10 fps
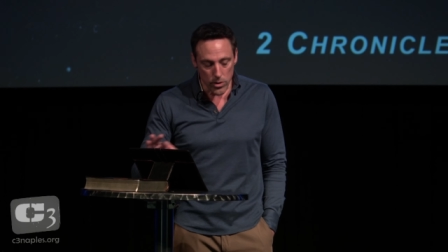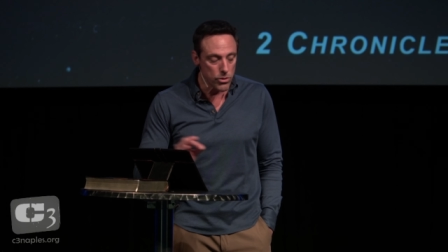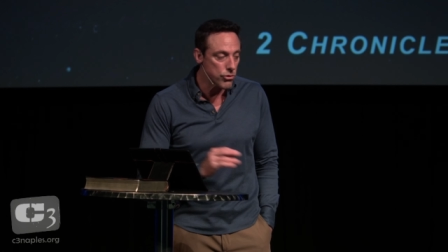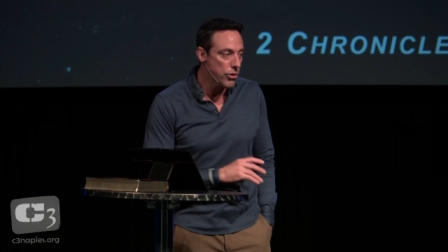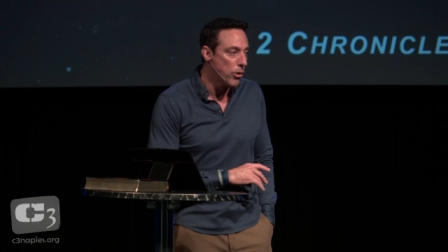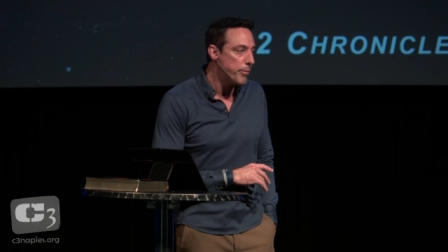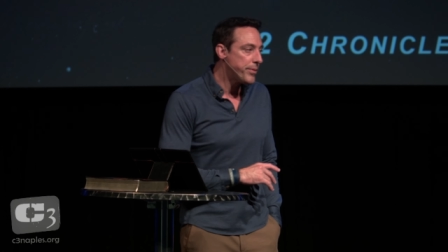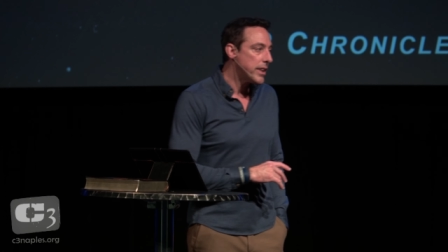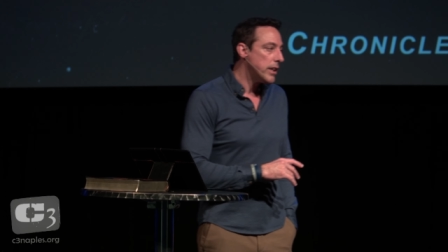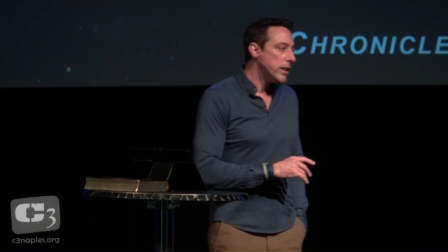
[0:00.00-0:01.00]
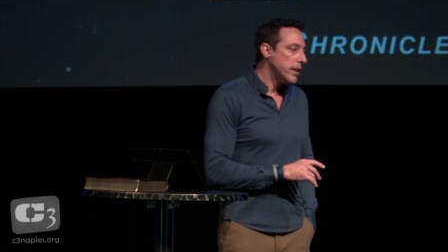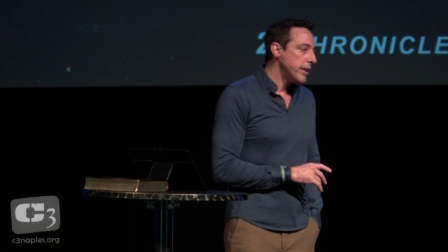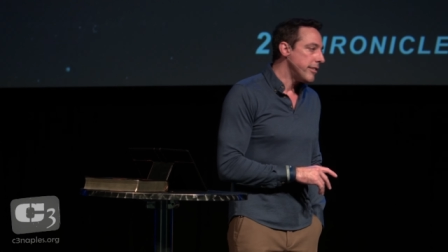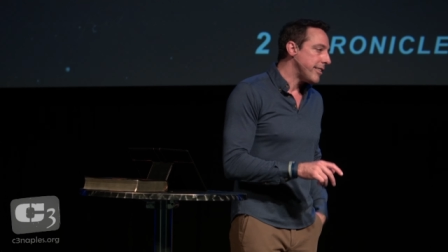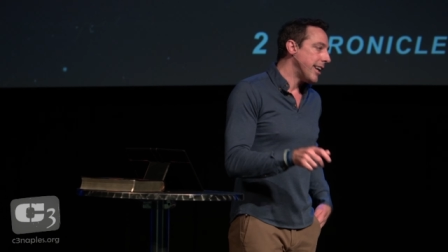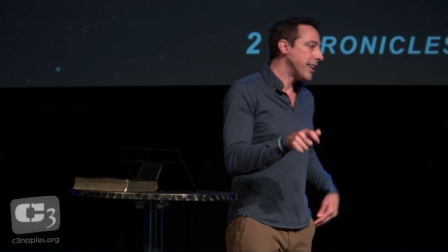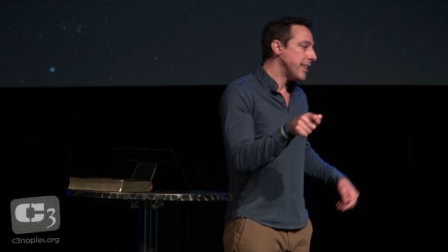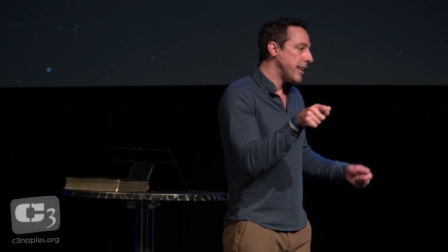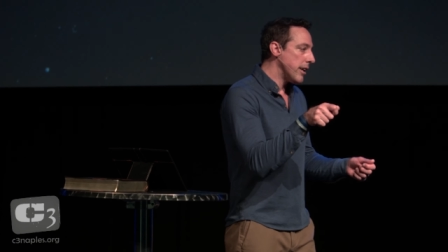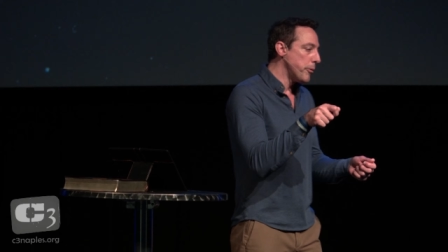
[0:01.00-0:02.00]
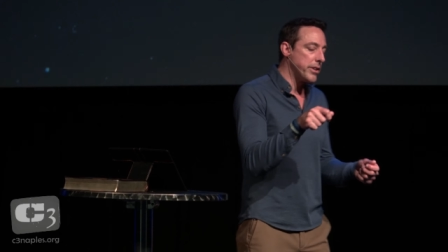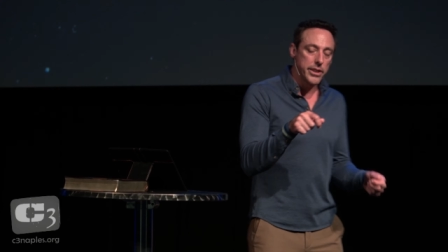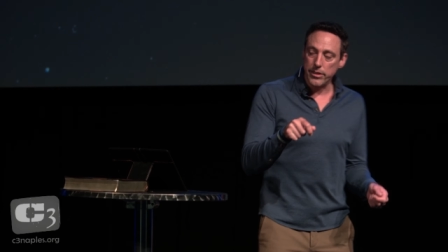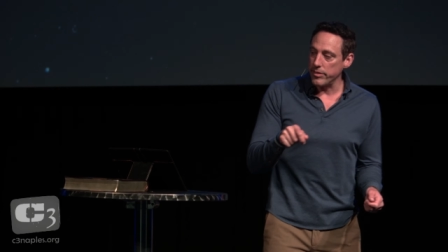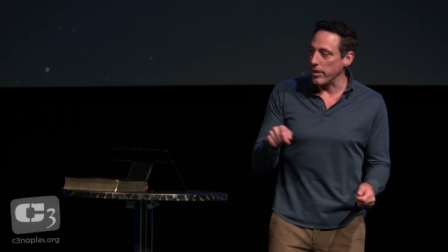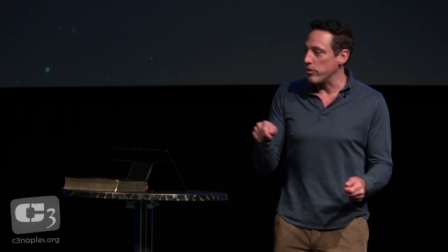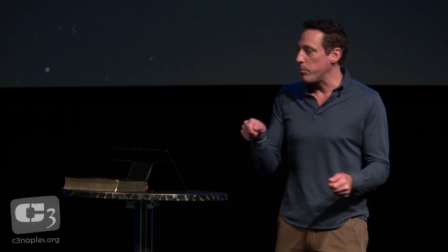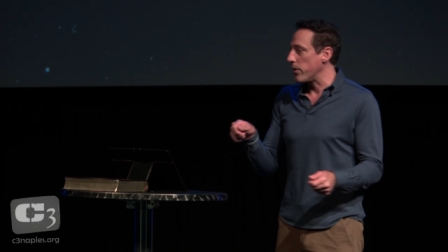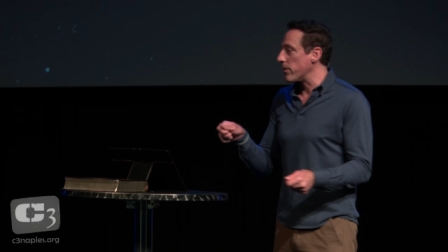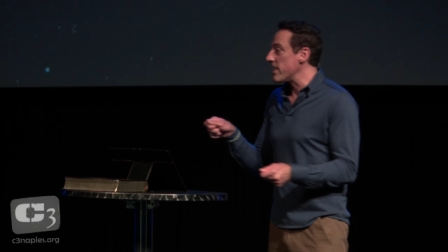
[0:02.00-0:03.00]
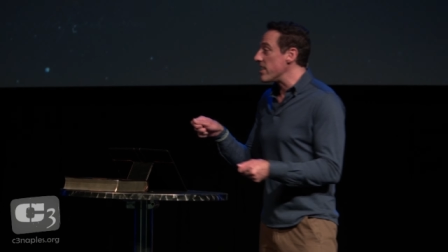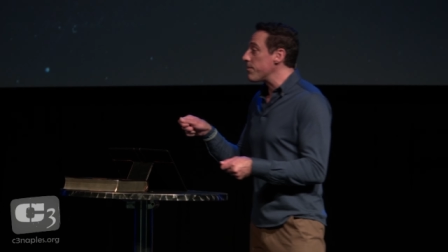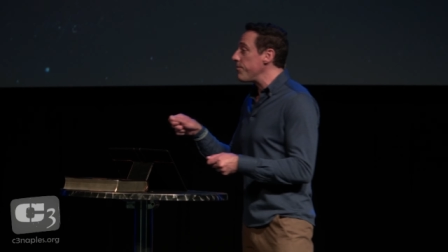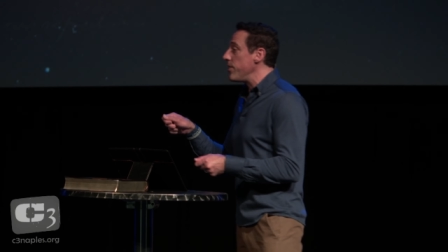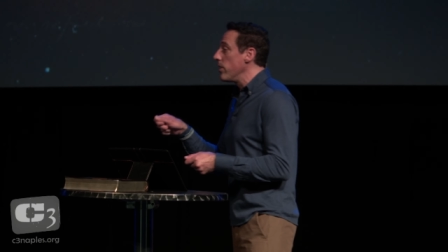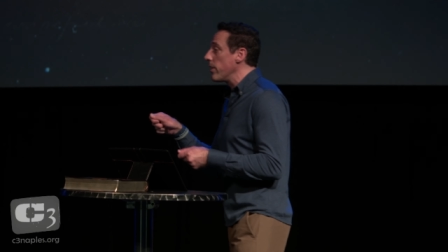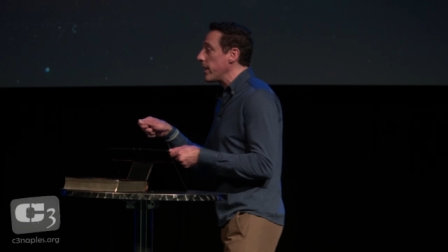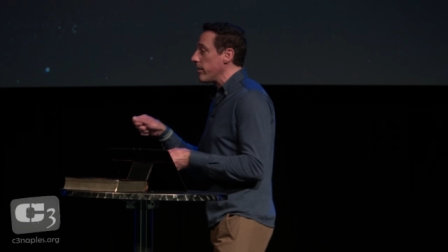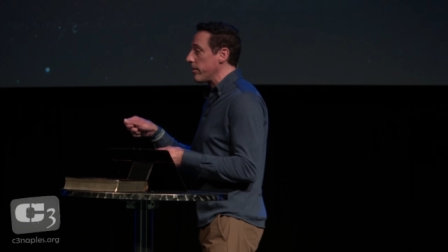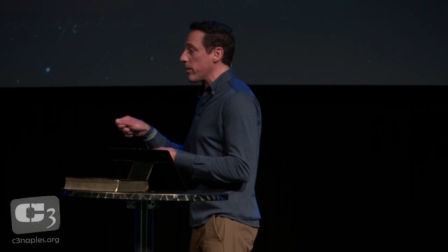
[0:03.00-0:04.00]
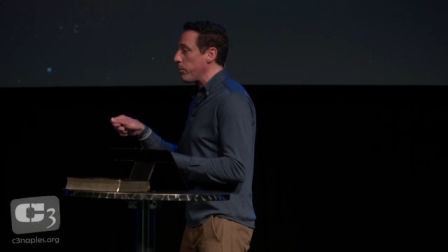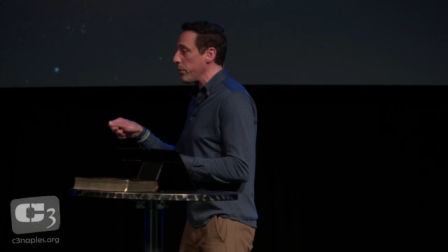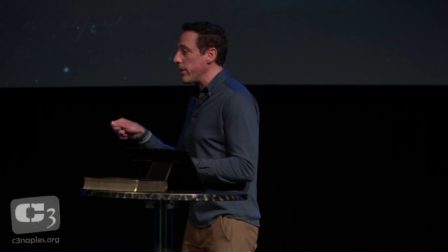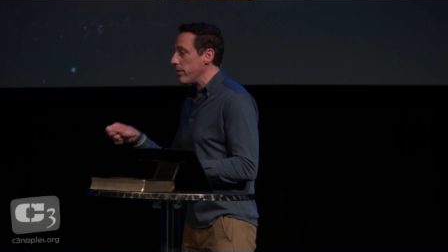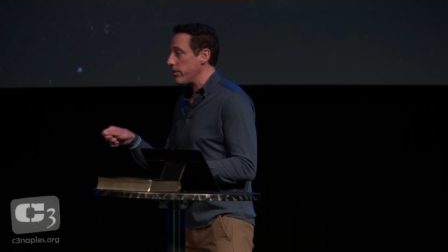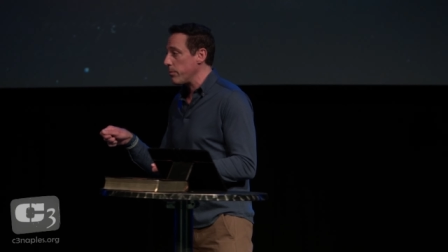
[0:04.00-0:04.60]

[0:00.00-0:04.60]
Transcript: So he's standing there with the incense burner, and he's furious at the priests.